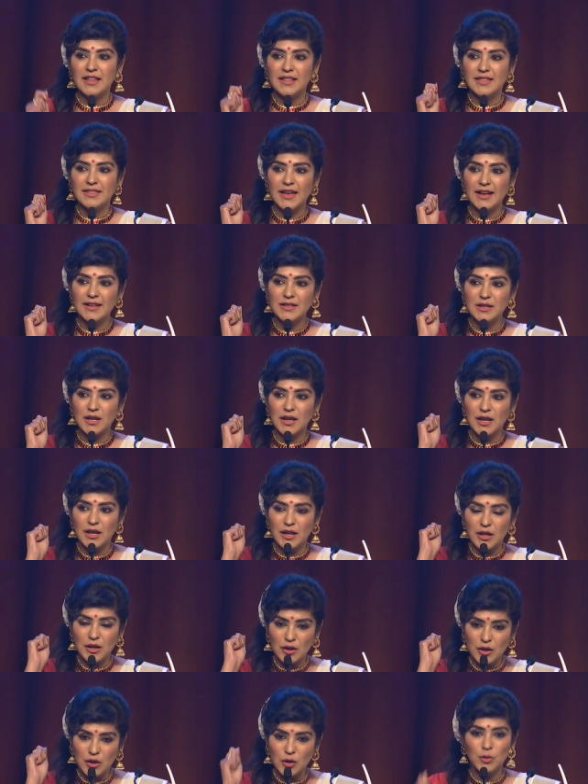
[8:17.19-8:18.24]
That
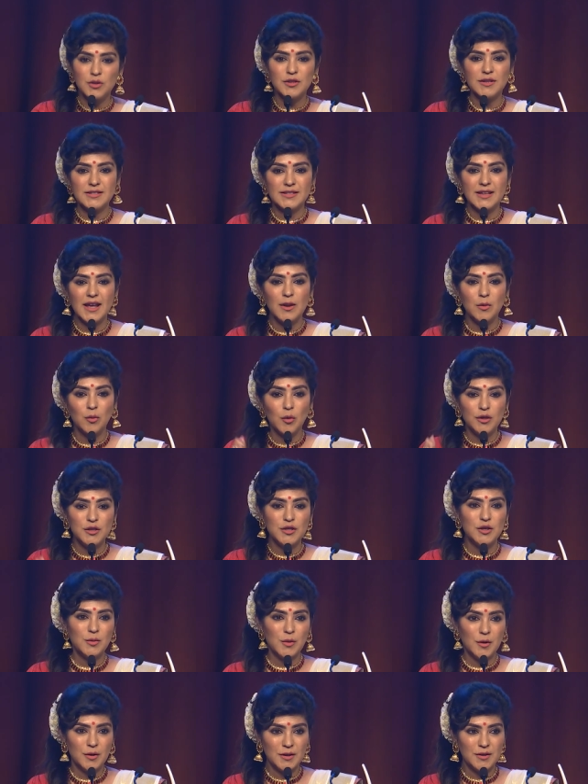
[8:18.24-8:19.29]
you decide what you
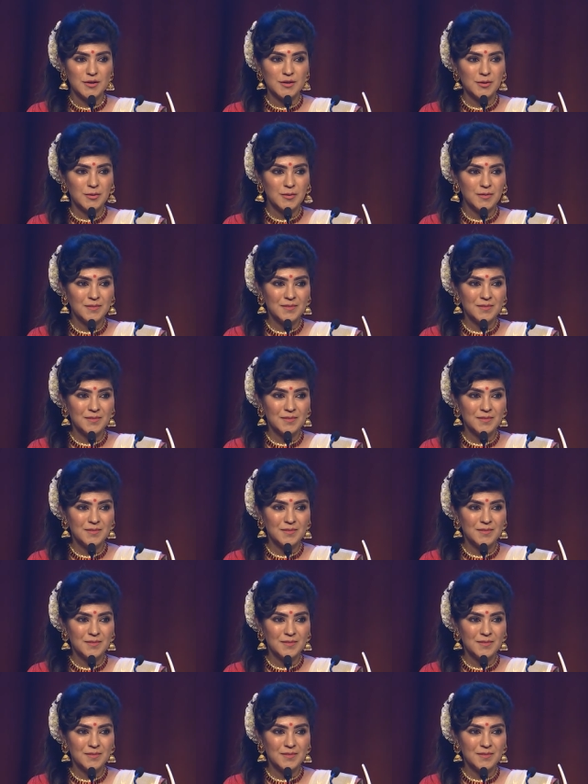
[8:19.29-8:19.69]
want to do.